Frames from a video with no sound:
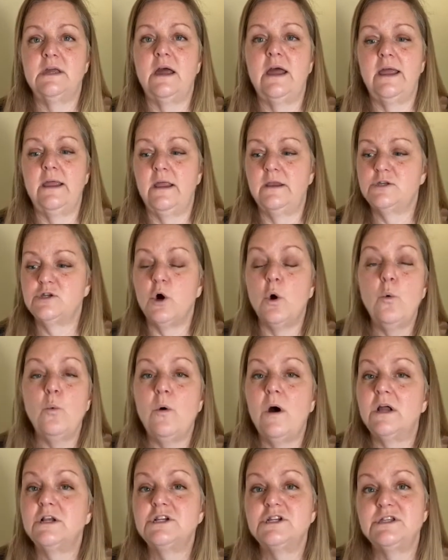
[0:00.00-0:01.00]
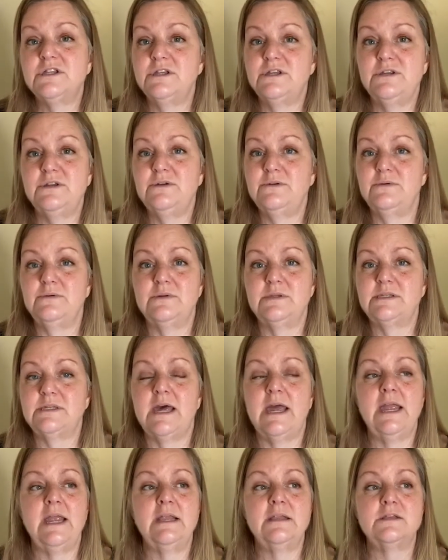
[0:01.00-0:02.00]
I don't watch the news.
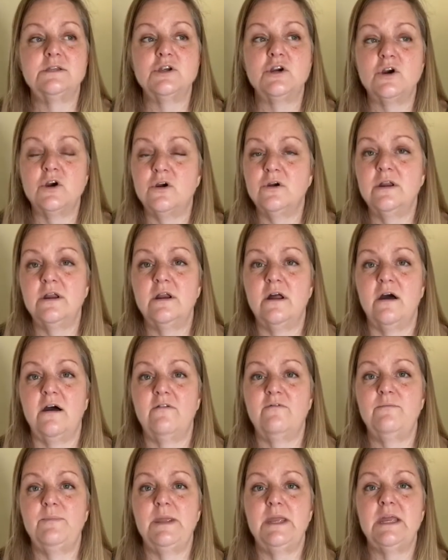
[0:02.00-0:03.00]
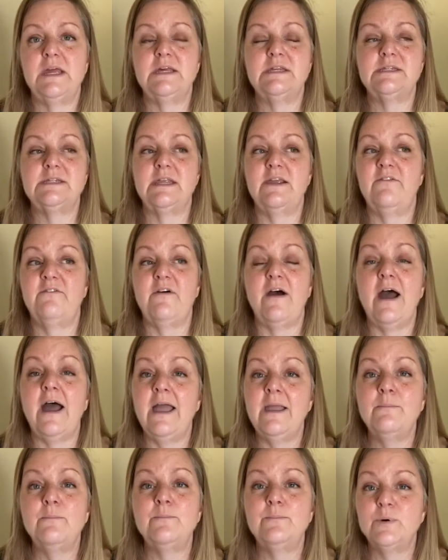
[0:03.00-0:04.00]
I turn it off, because if
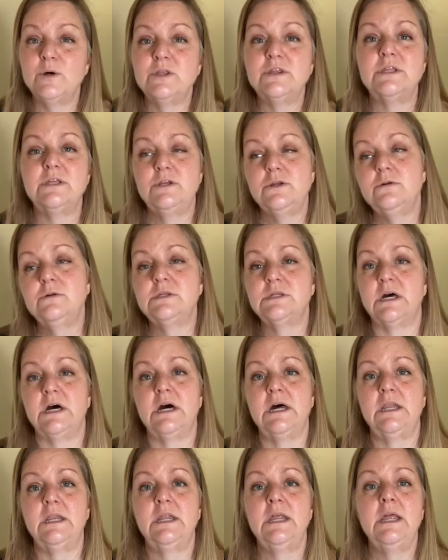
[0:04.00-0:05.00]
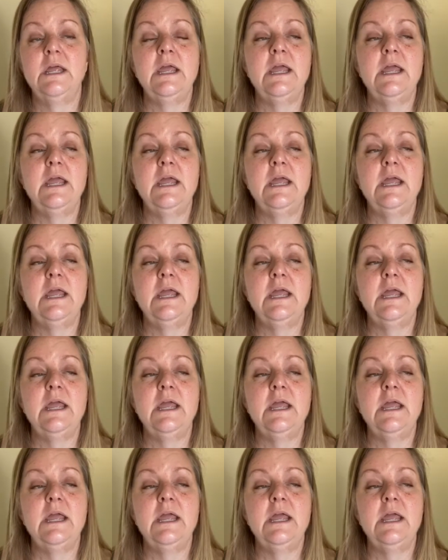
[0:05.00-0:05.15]
I put the news on,